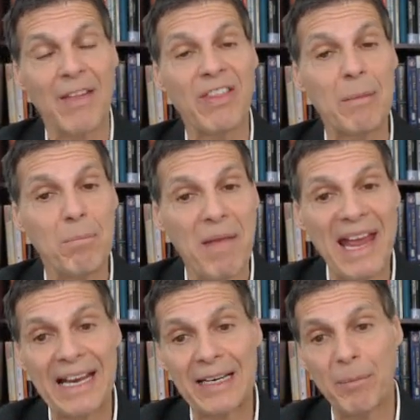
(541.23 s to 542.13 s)
then
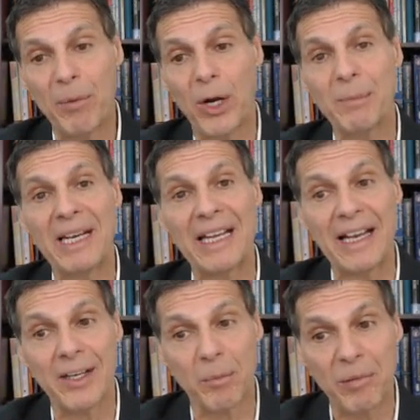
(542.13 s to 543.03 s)
make an appointment and
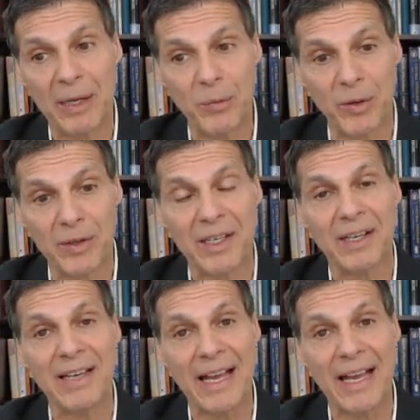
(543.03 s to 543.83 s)
get your blood work done